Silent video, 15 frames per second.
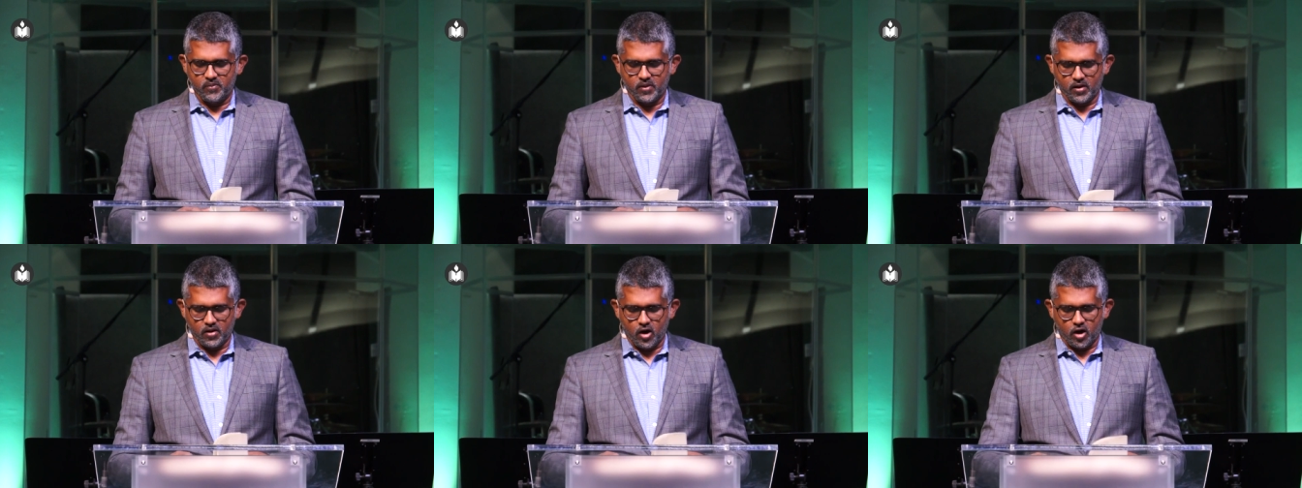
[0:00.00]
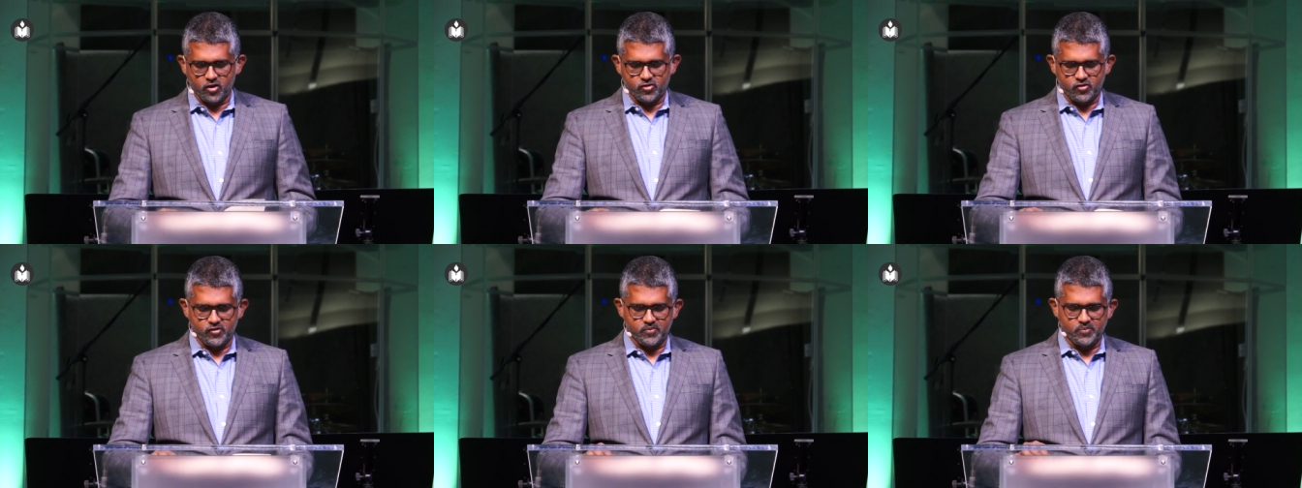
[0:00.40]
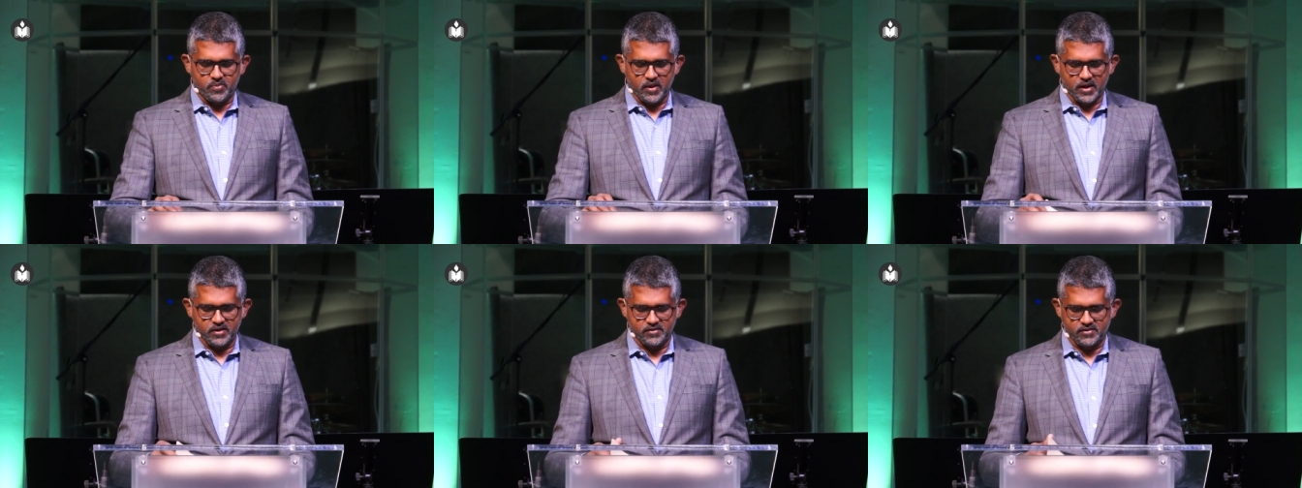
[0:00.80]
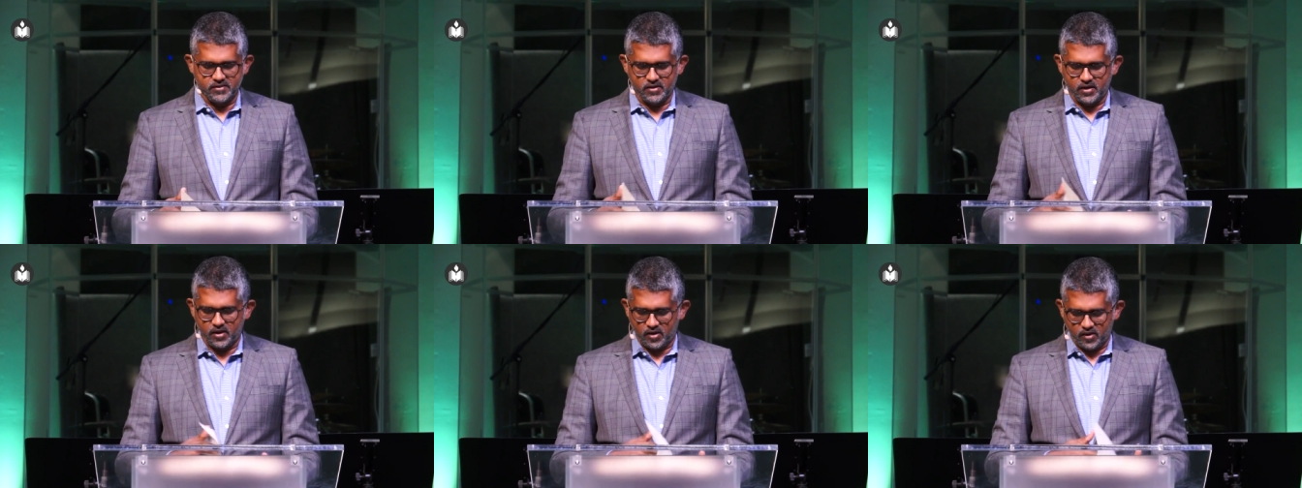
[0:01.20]
what God's place, uh,
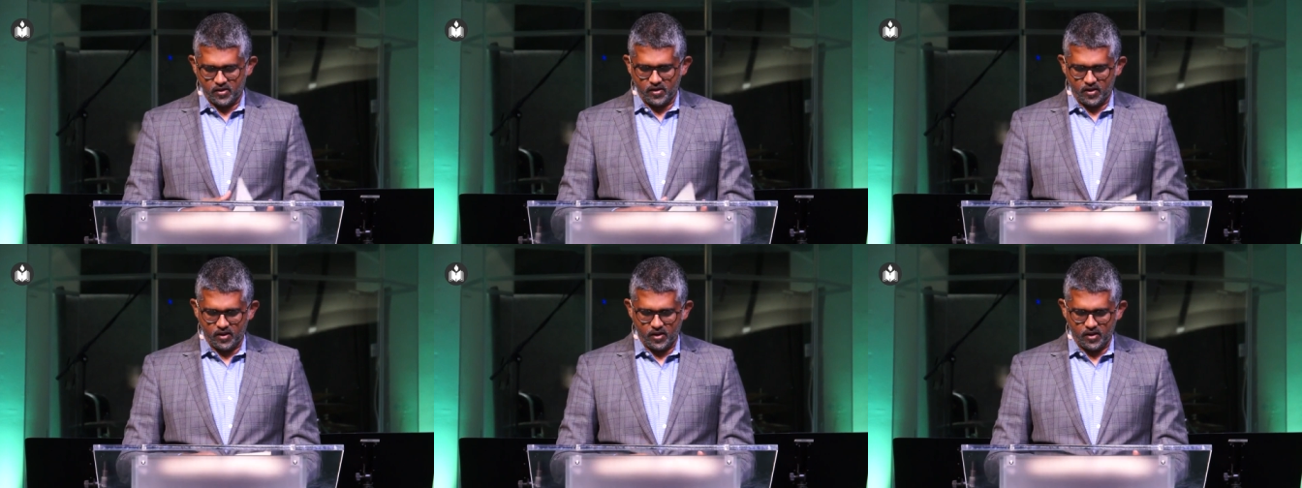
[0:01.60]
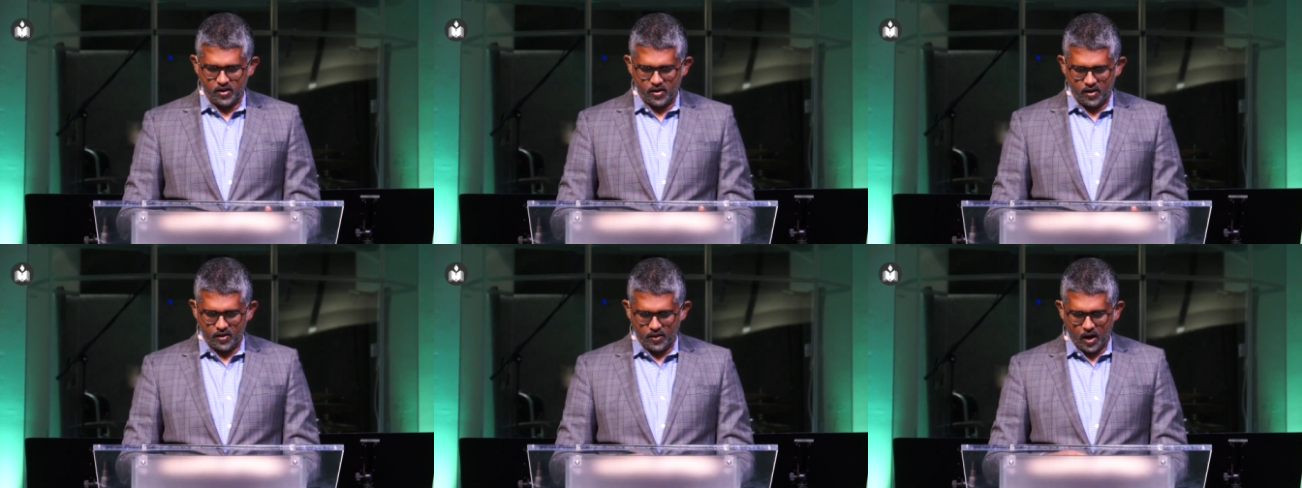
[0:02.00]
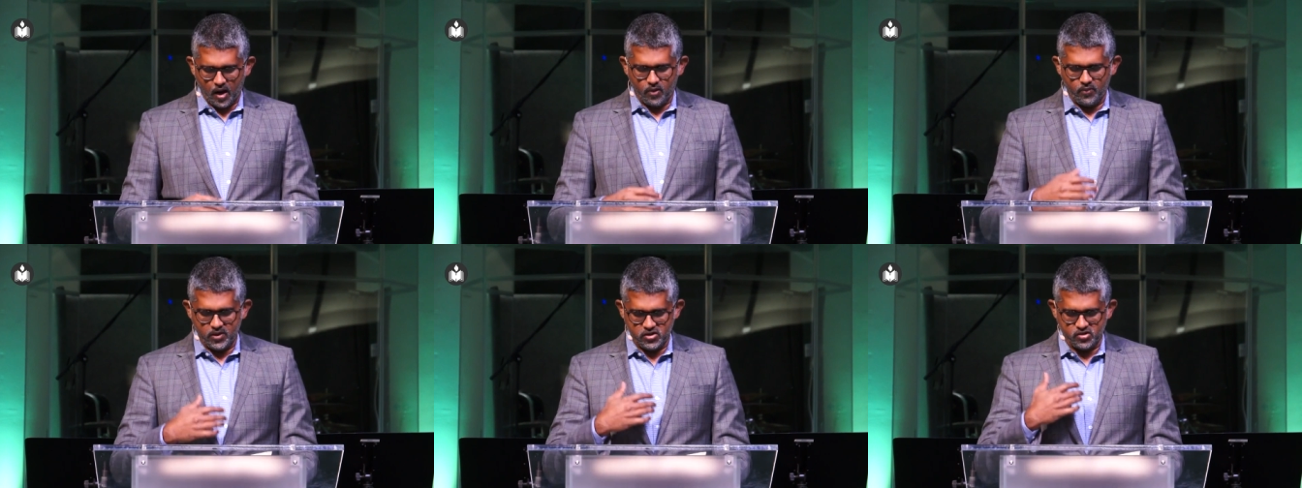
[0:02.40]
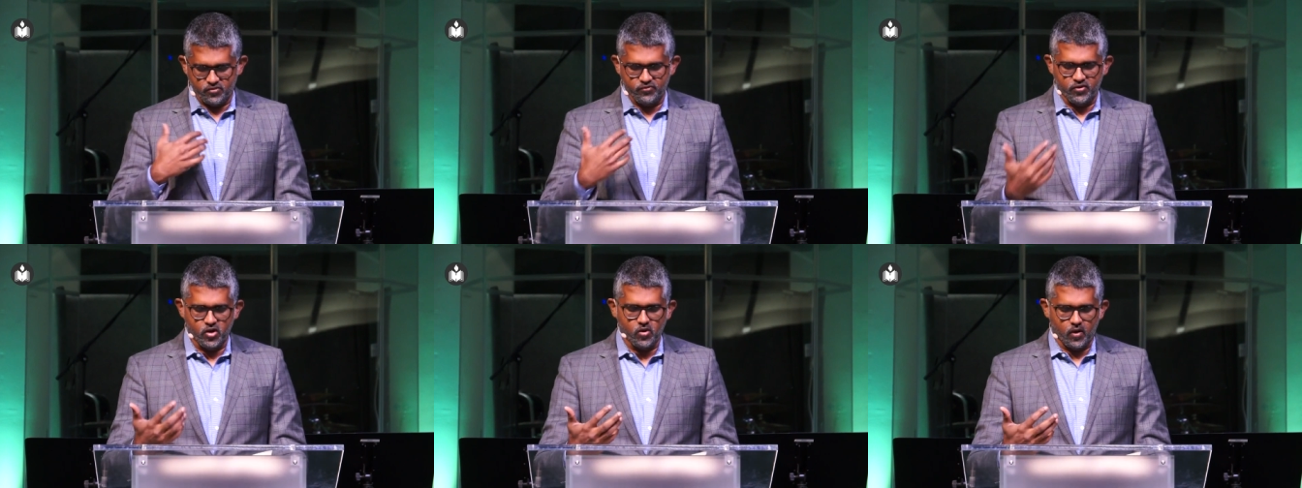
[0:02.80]
uh, uh, how we should
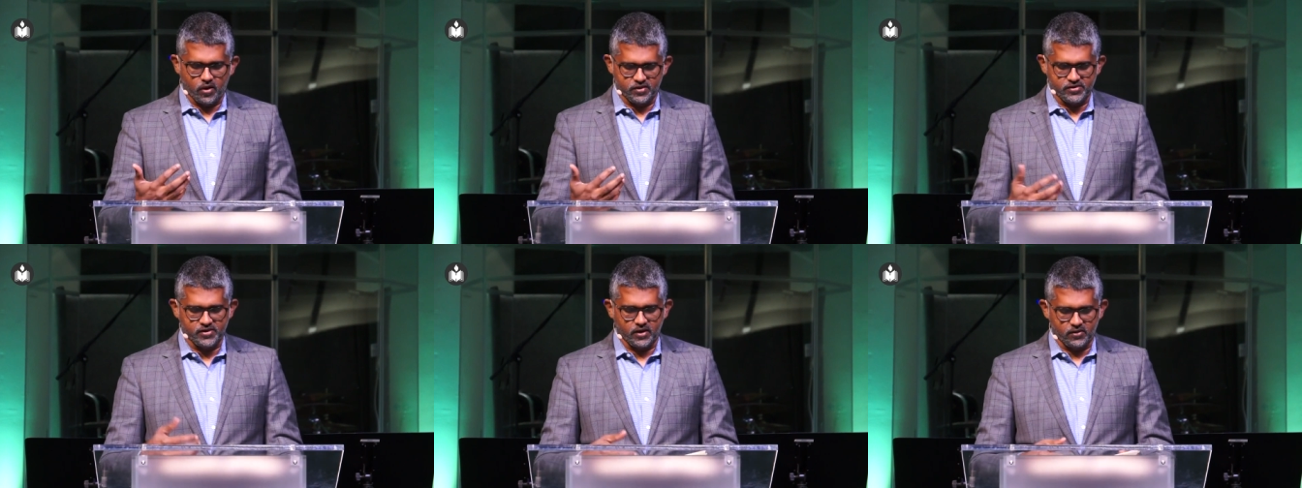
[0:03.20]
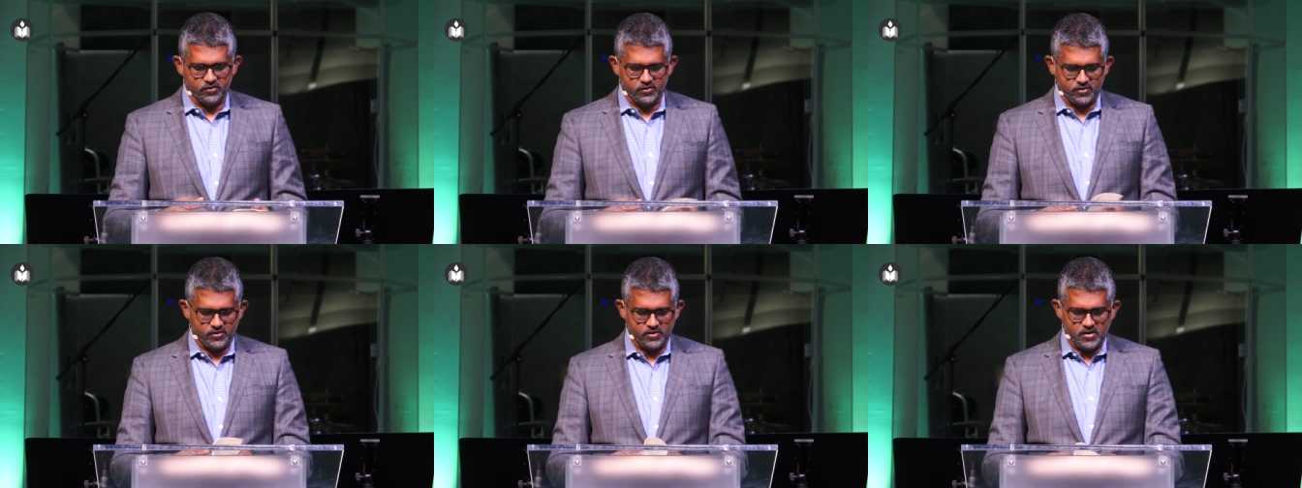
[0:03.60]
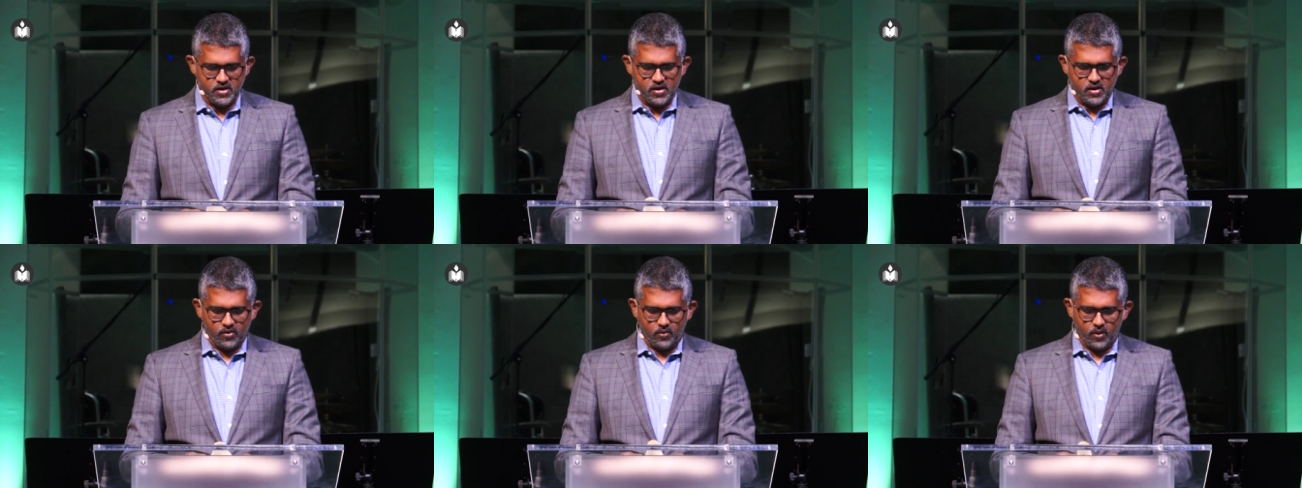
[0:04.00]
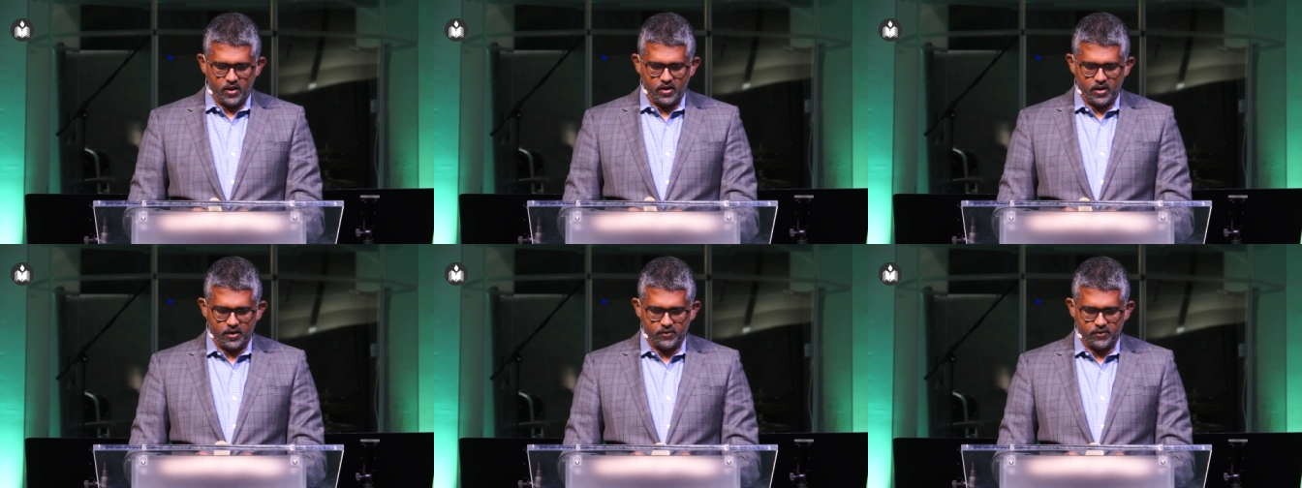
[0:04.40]
view ourselves, right?